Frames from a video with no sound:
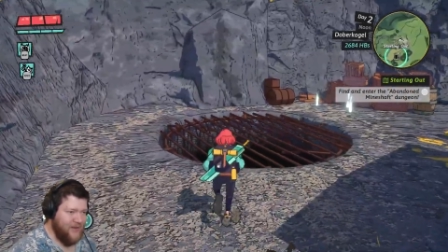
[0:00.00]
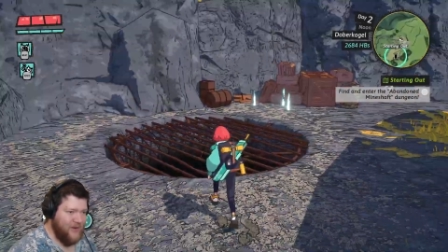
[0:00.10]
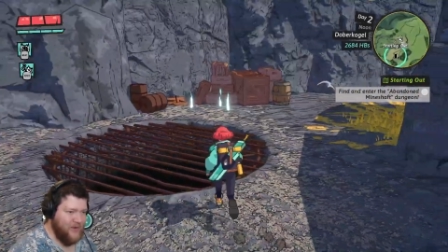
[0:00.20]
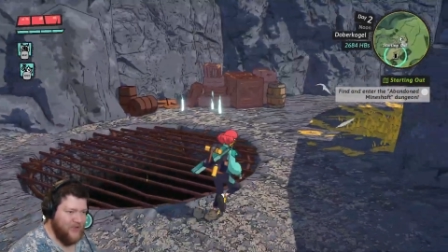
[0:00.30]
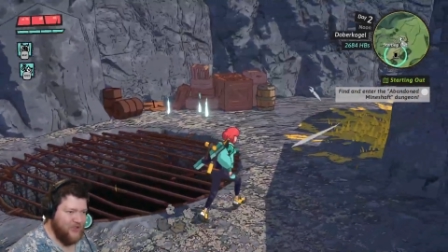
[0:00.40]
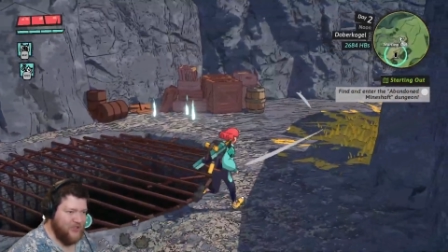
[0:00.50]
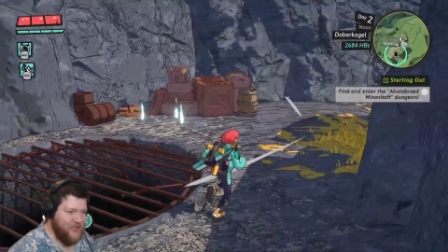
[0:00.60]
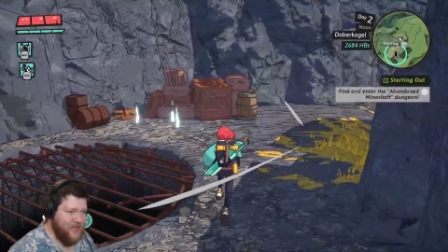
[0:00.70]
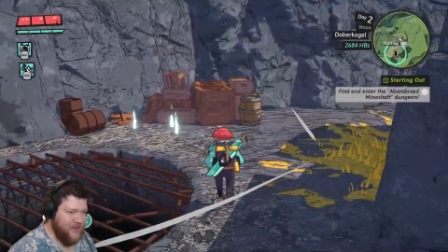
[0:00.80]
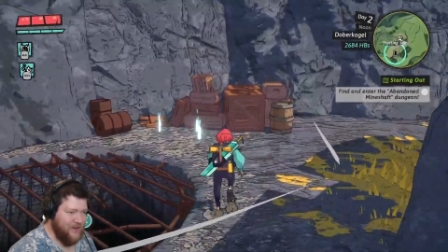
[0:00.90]
I wasn't just
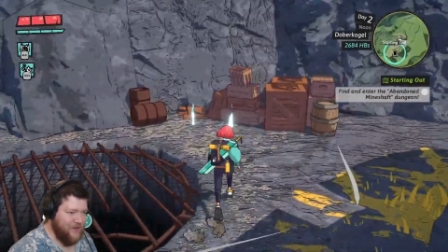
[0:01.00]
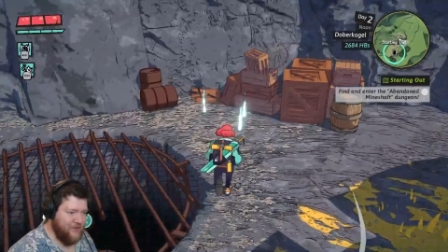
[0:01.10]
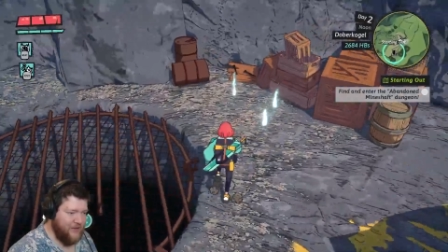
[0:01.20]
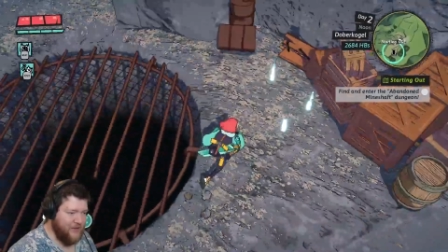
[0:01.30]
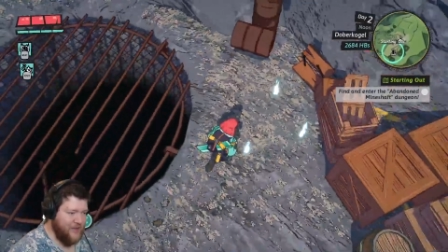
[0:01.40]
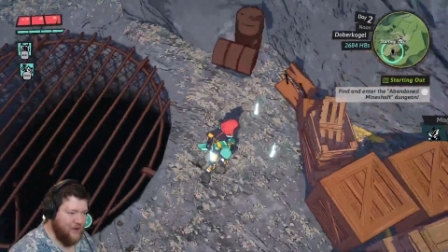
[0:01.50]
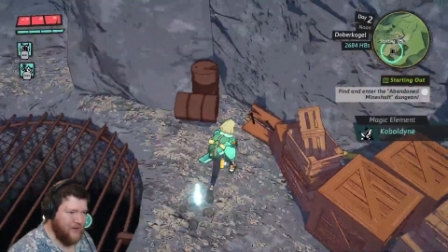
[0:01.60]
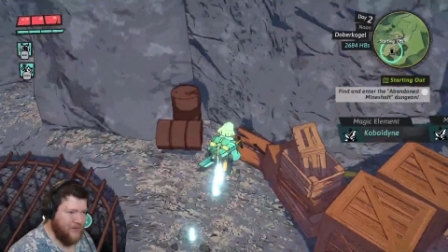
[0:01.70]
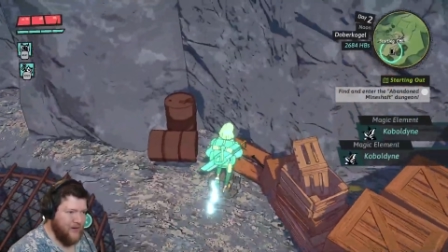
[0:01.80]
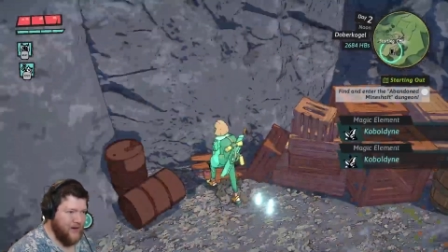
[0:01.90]
yeeting things out
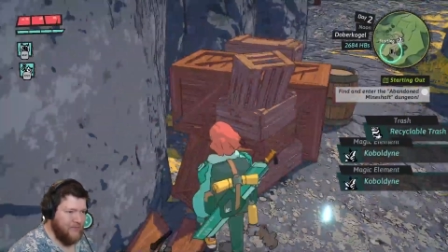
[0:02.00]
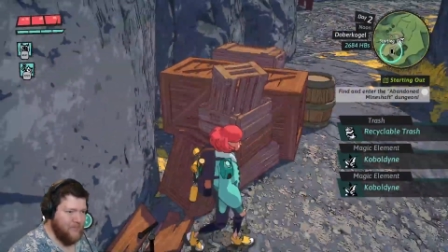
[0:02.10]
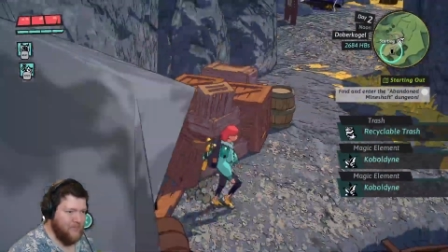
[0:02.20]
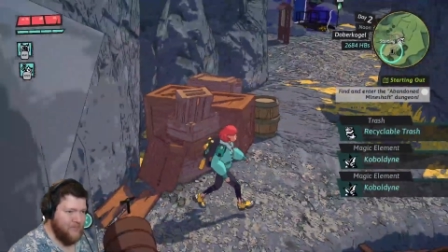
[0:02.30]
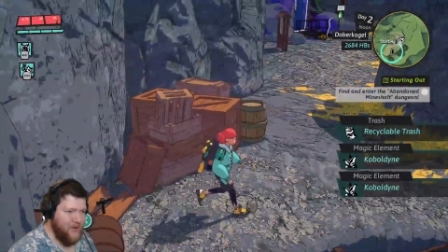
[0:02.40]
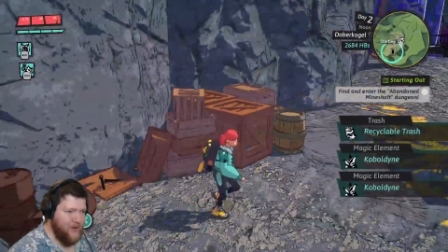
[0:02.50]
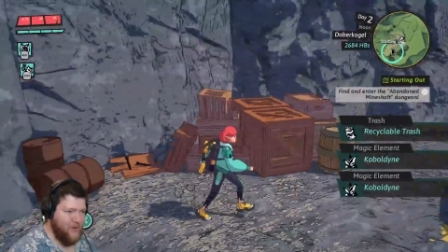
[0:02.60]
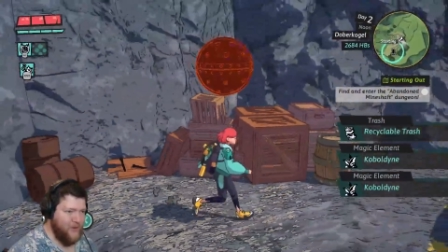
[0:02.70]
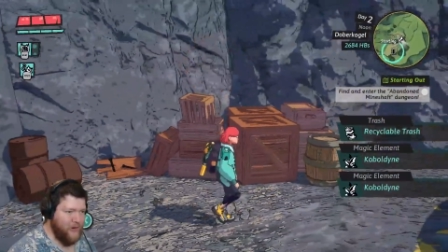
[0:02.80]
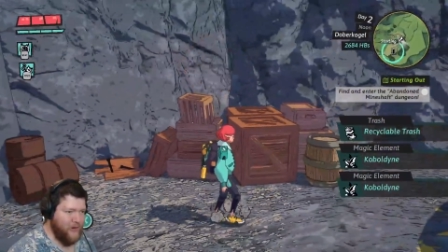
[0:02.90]
at random.
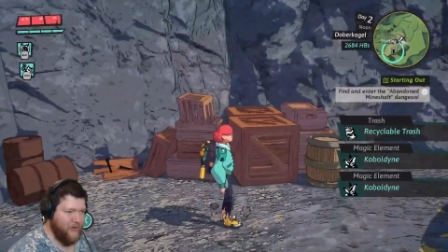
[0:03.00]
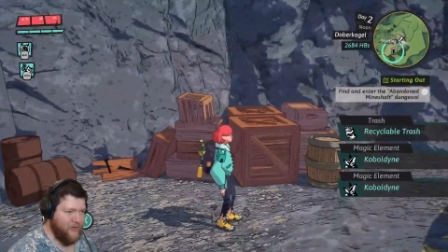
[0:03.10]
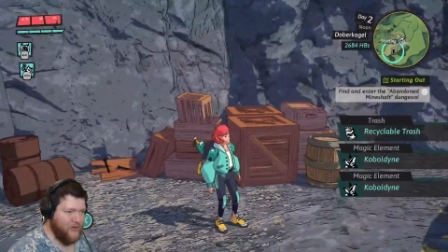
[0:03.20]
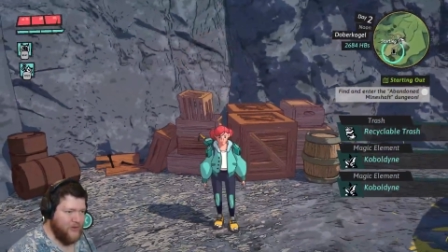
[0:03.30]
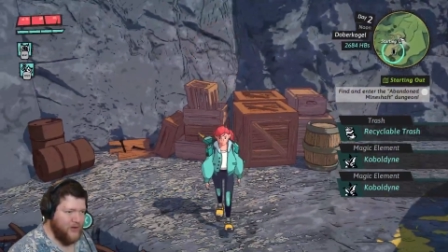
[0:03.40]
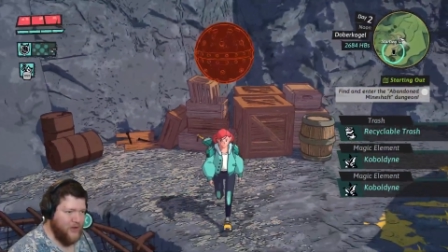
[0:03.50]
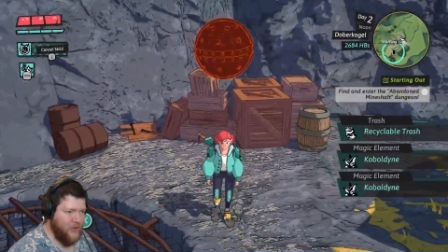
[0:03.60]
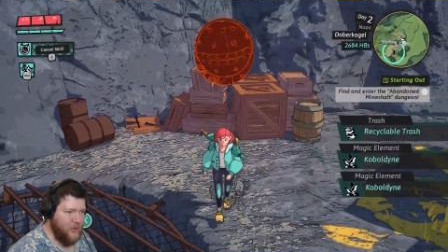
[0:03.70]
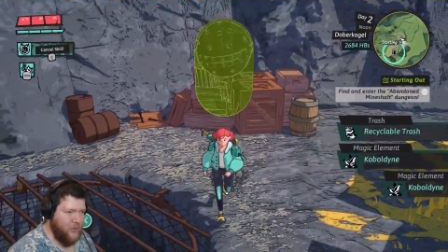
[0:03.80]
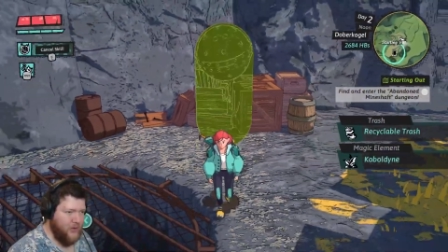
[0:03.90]
No, no, no, no, of course not. Can
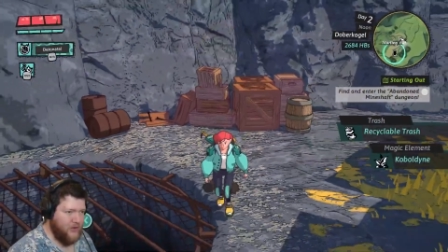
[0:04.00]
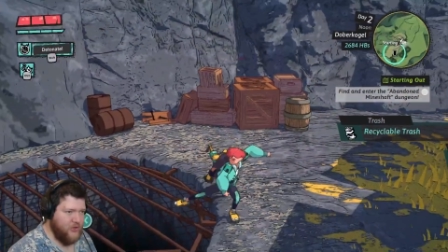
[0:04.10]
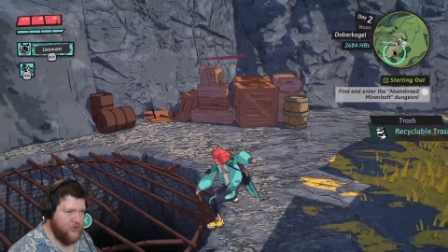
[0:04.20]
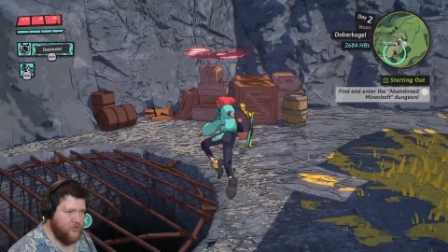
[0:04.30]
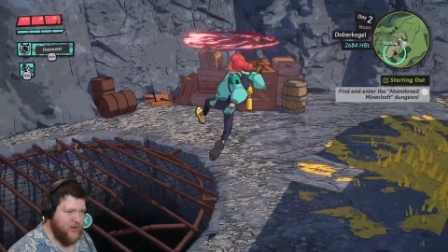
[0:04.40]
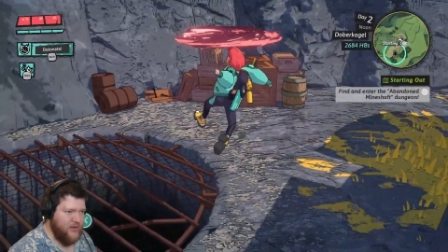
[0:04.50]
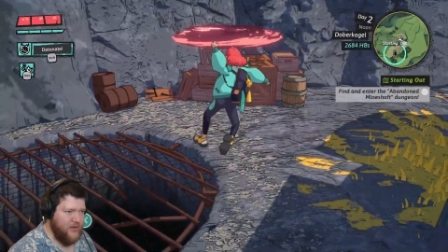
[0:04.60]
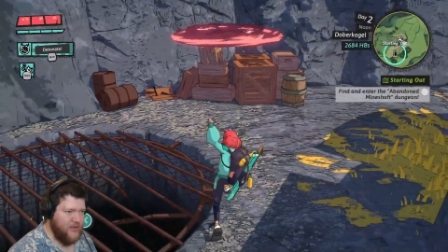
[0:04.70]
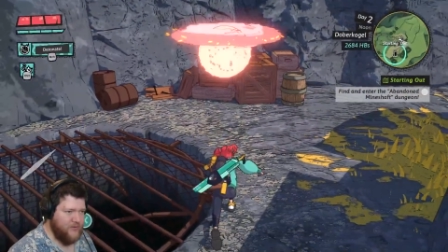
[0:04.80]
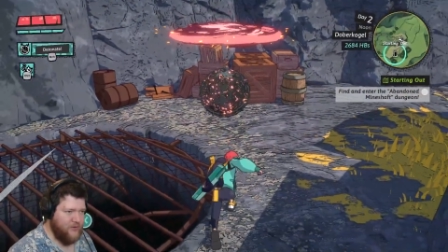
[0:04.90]
you uh, destroy
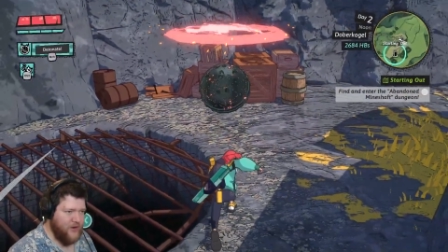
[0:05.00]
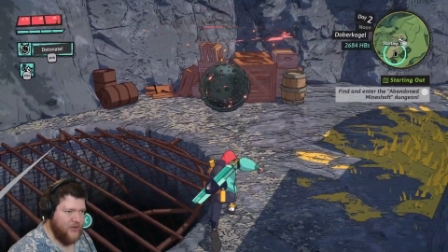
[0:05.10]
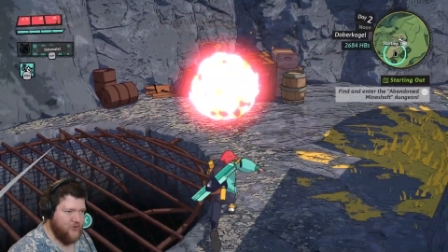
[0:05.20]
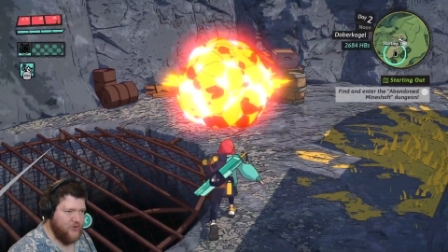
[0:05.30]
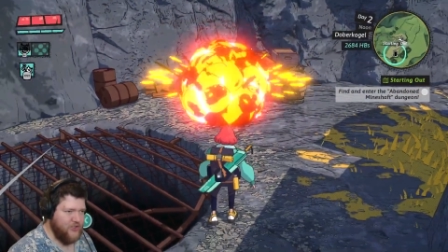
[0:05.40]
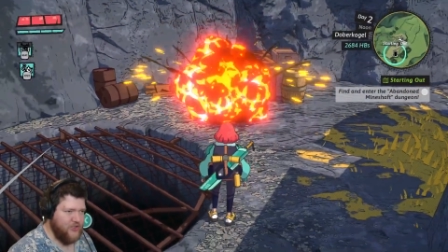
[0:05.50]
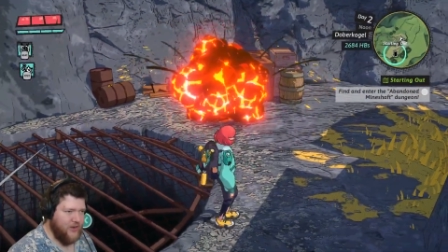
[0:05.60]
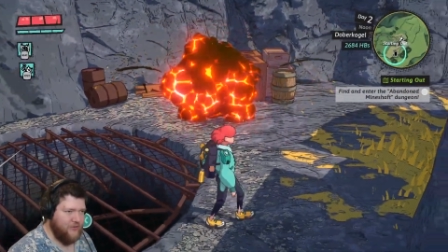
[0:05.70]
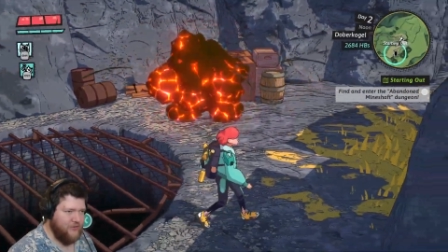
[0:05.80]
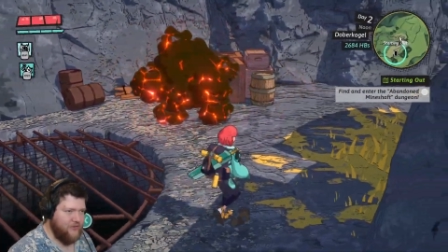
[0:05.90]
these for extra
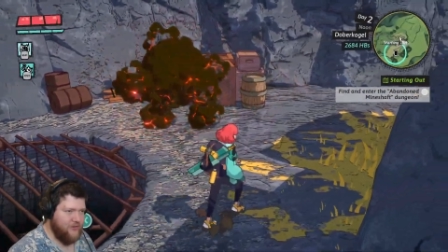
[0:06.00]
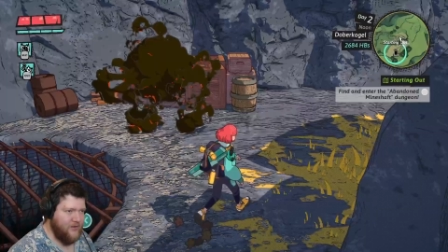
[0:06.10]
stuff?